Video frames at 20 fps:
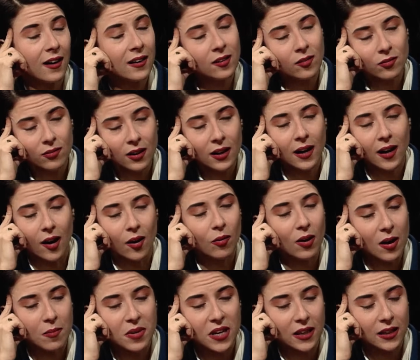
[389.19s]
don't
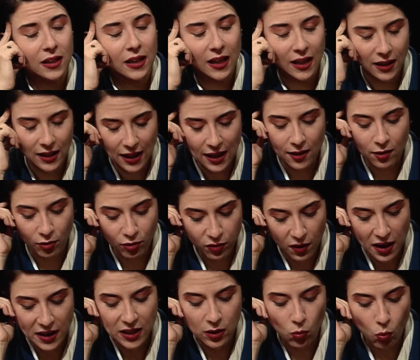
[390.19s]
know. I mean, in a
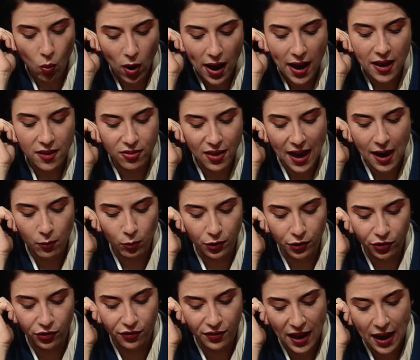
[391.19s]
funny way, that
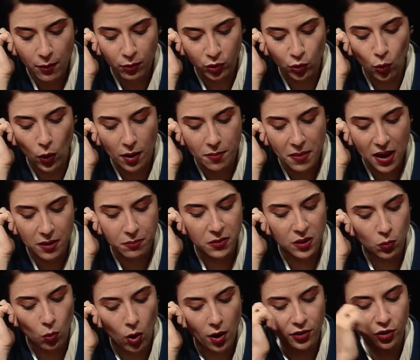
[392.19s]
was what made
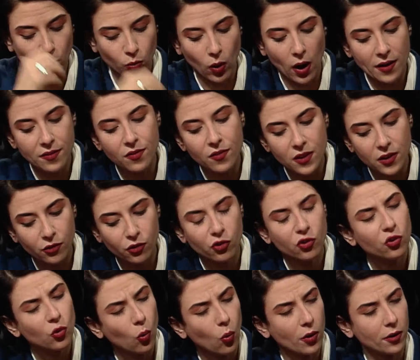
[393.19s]
me want to write this
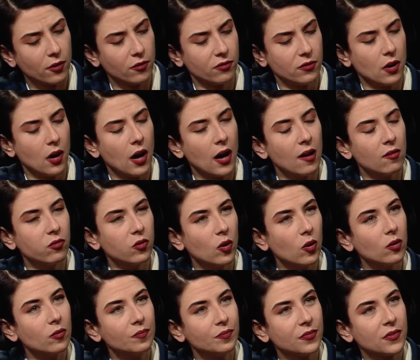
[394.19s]
sort of
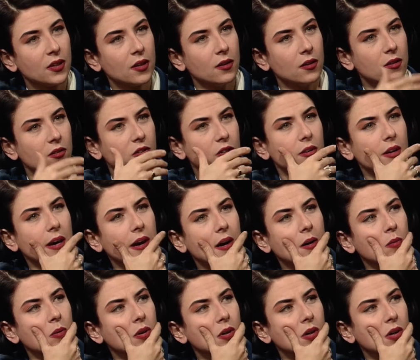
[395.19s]
novel, do you
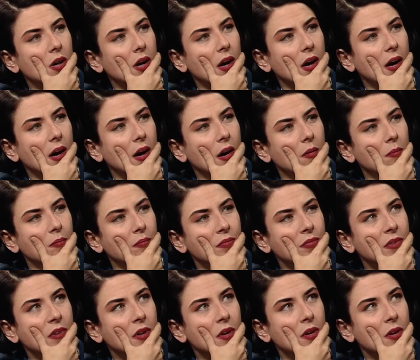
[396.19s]
know?
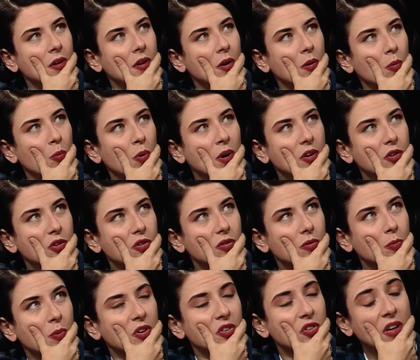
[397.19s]

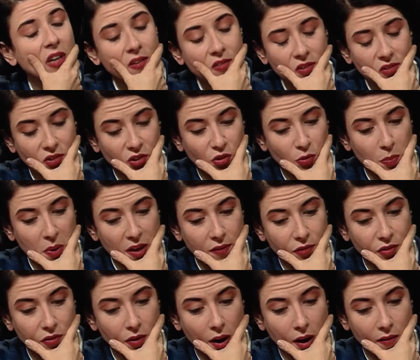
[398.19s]
Which is a
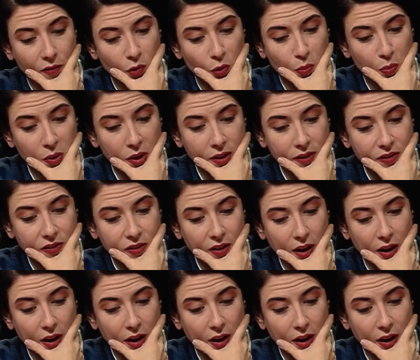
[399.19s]
suspense novel, but